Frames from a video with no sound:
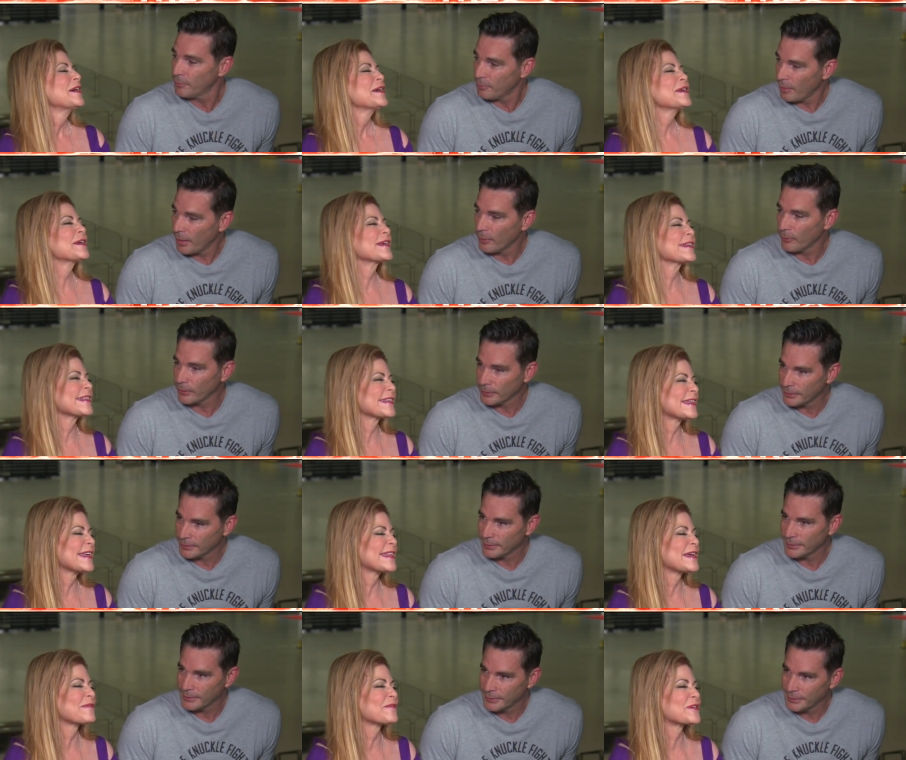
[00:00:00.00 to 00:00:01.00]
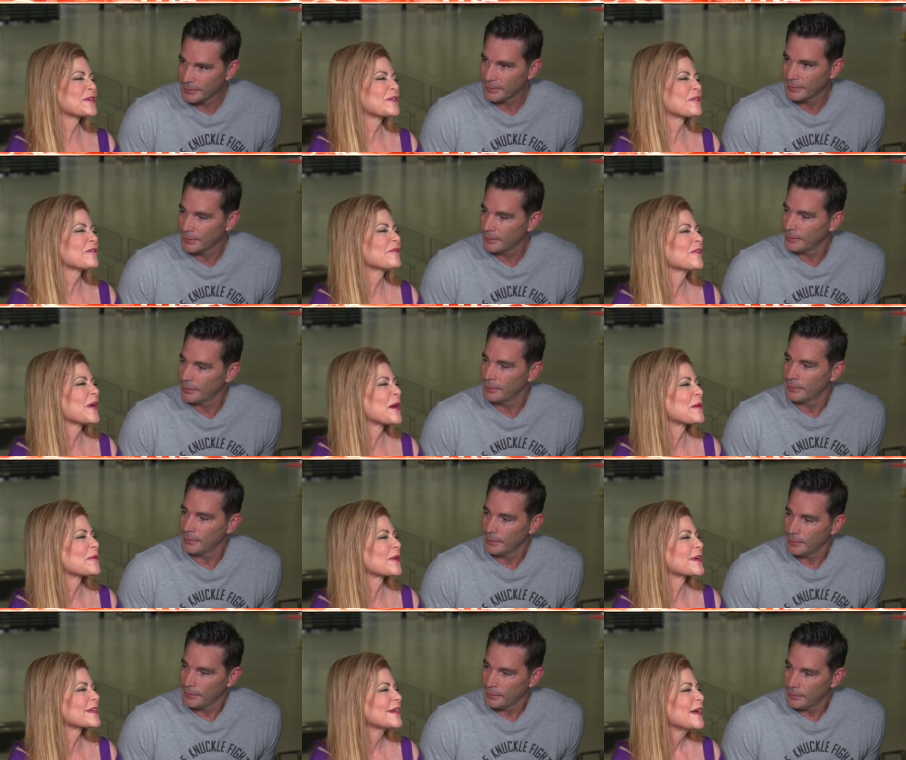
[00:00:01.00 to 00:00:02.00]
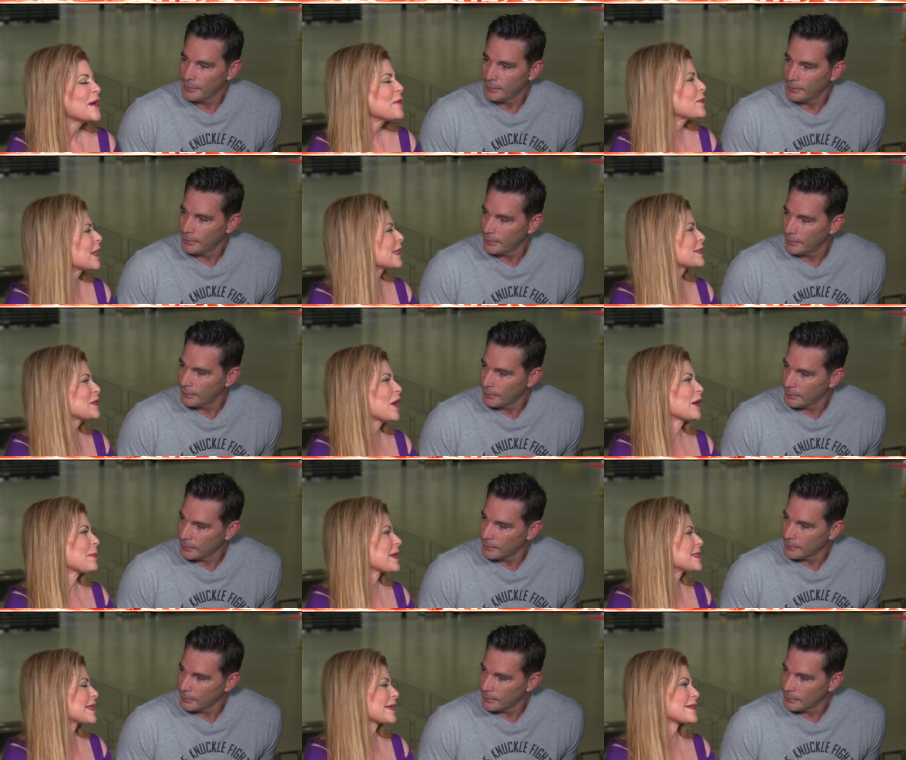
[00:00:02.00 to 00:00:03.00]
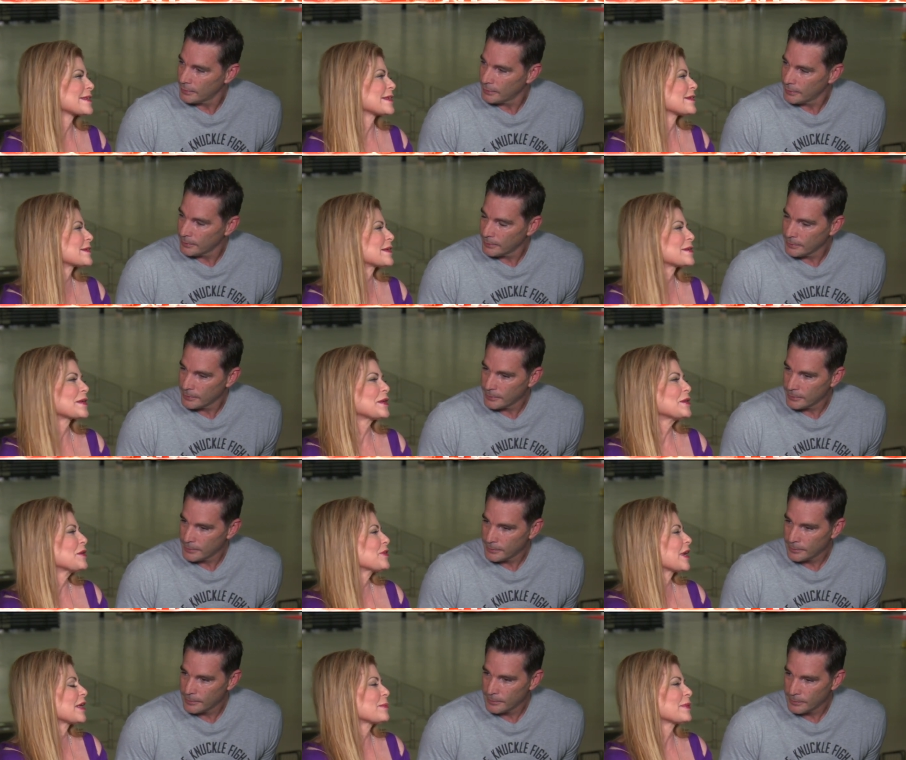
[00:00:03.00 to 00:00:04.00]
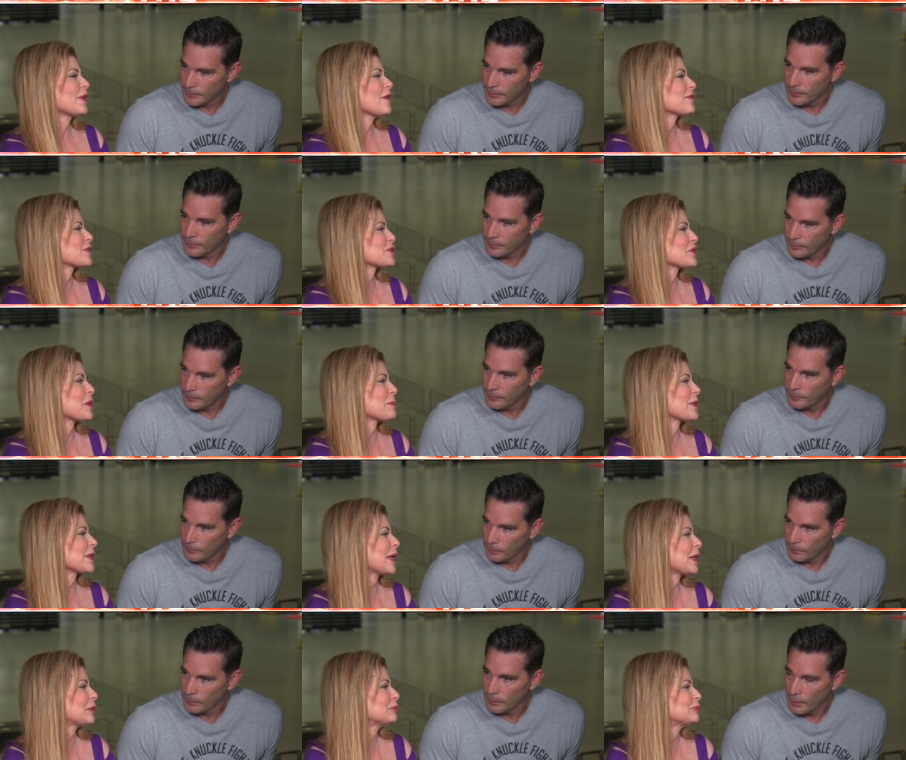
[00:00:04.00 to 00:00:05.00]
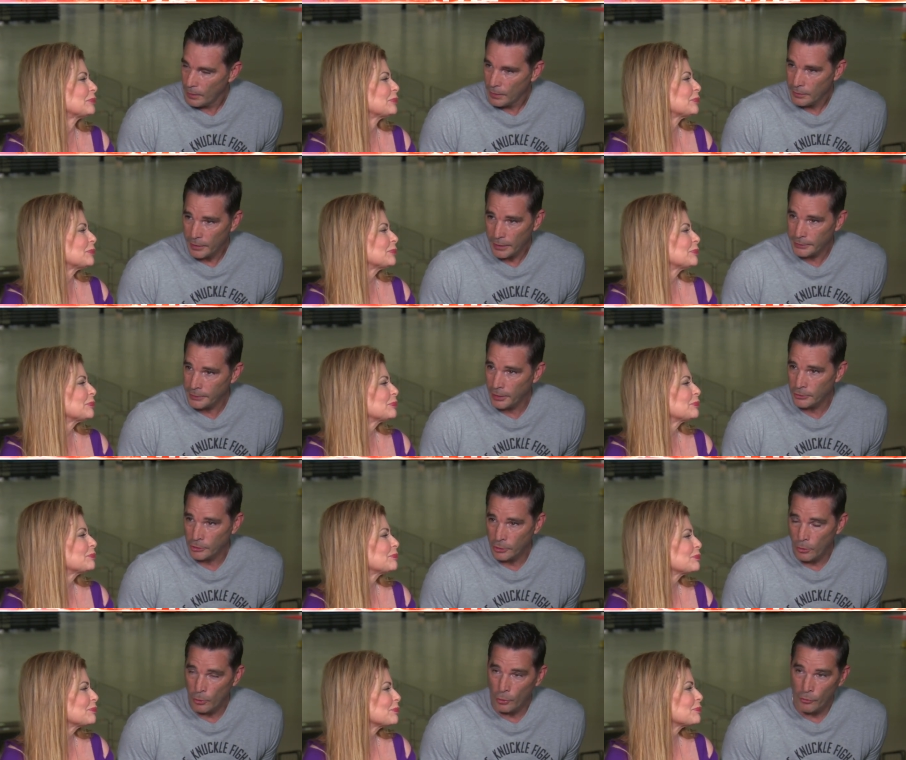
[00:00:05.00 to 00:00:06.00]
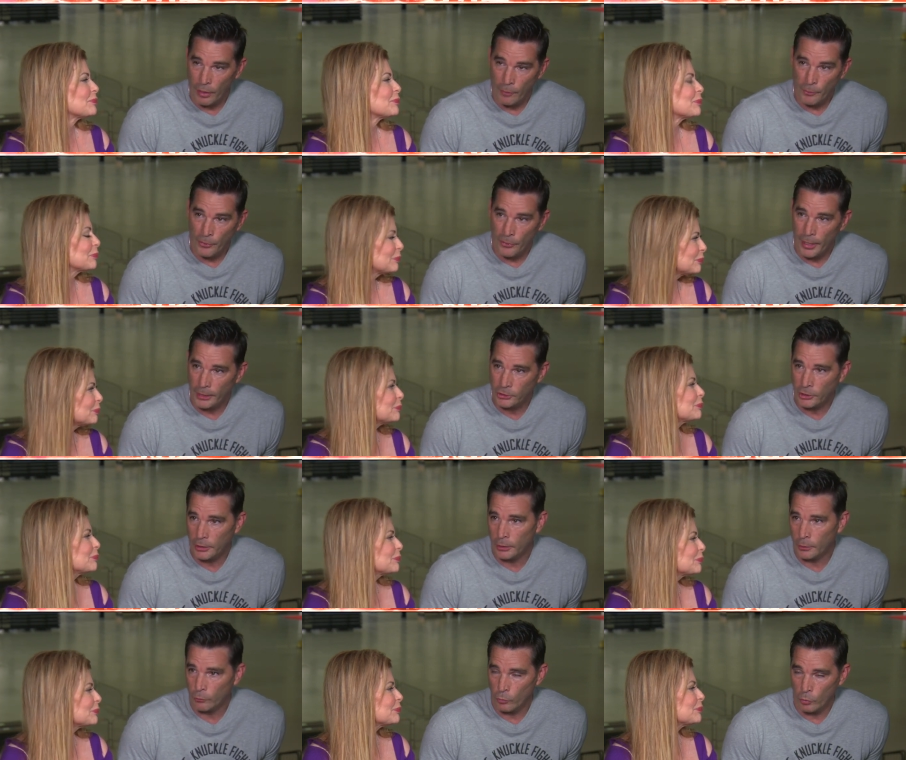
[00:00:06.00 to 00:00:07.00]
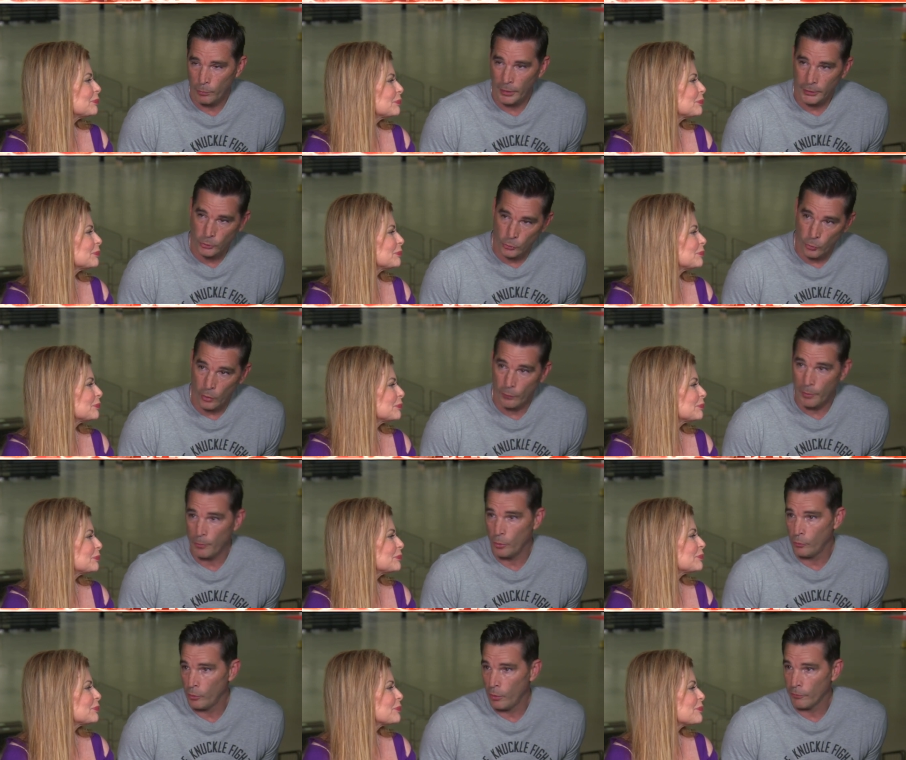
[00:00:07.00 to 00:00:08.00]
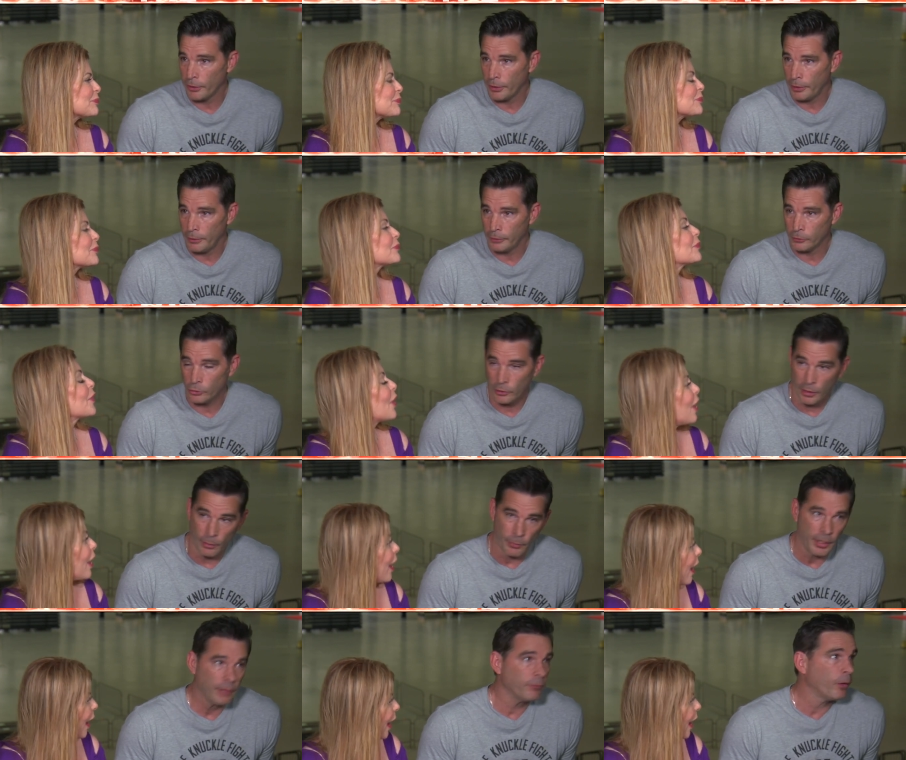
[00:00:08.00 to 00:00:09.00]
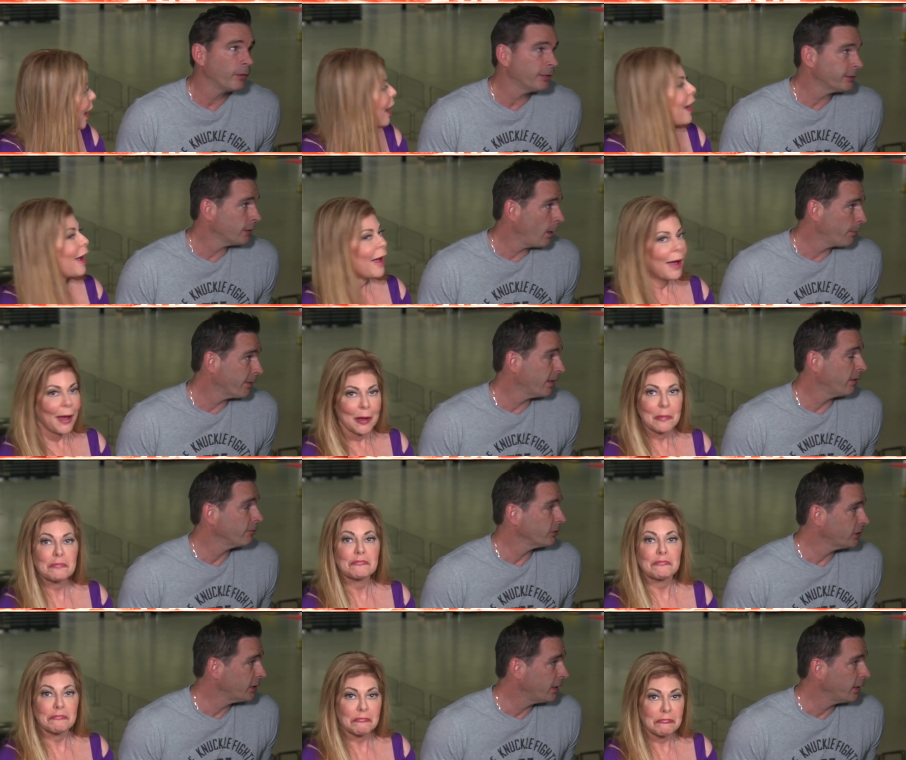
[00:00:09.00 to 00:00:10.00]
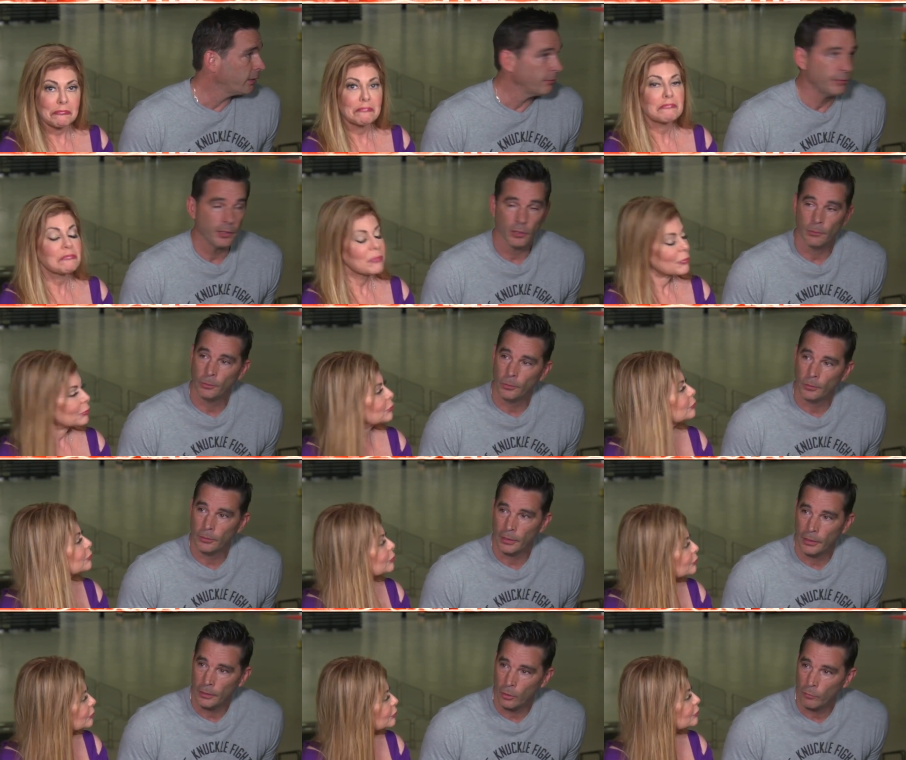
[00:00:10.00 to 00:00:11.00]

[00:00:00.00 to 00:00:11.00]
Speaker 1: Fireworks. You can say that for sure, fireworks. We got to talk about ticket sales, because I know they're going to be off the chart by now.
Speaker 2: Ticket sales are going great. We were actually in the room next door and we moved over to here, so now we have all this upper level seating available, and